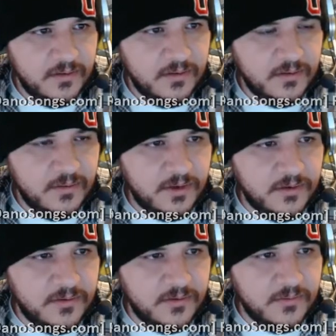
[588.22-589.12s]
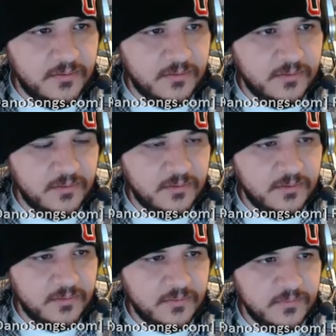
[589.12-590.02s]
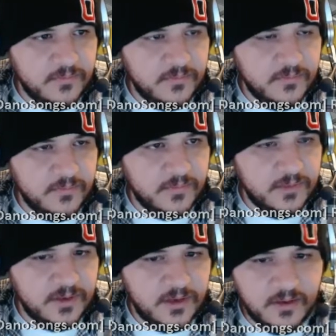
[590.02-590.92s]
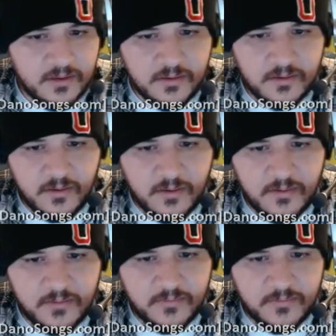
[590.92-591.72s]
Although I don't... Dang it. Alright.